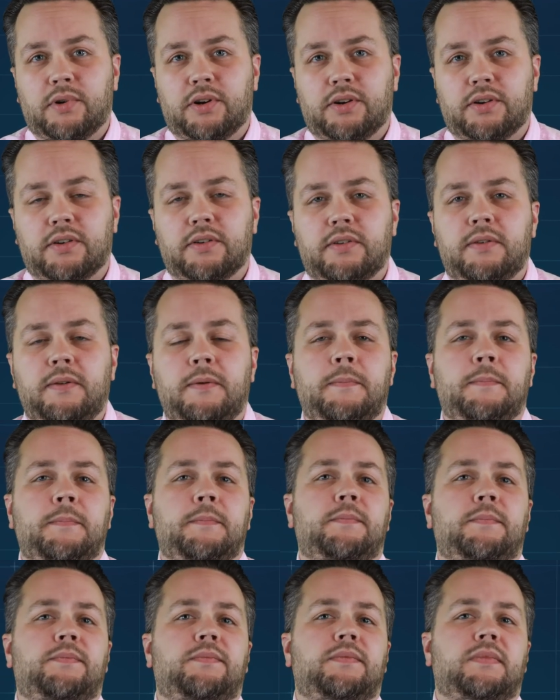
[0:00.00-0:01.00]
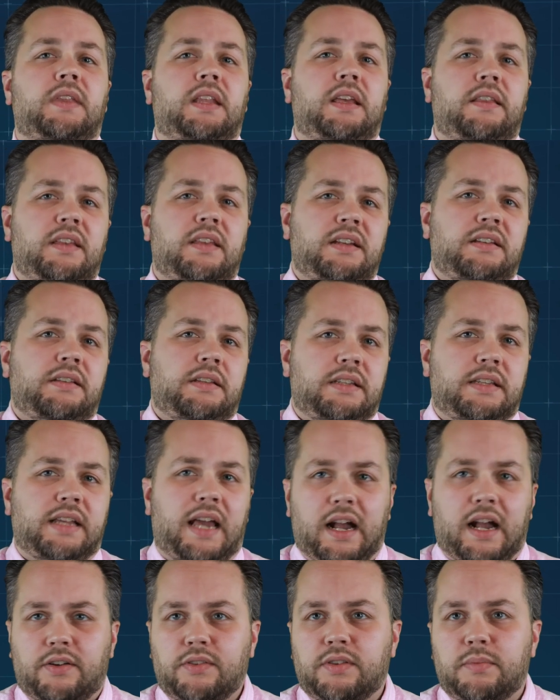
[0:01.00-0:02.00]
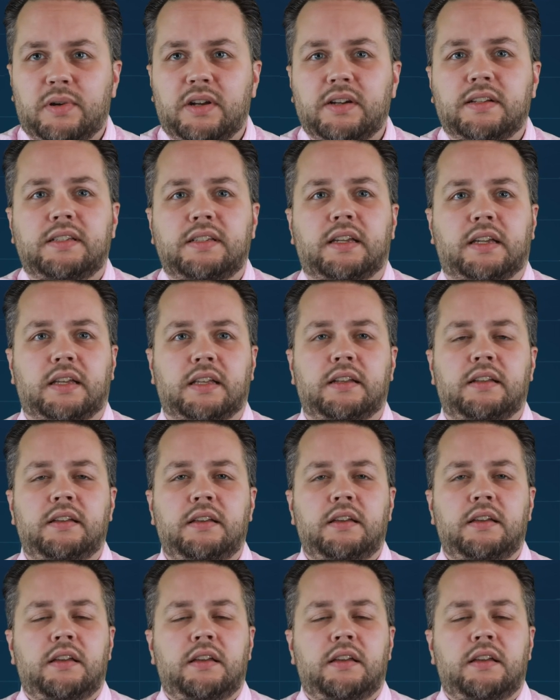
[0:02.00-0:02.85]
burner and then tackle the bug ticket.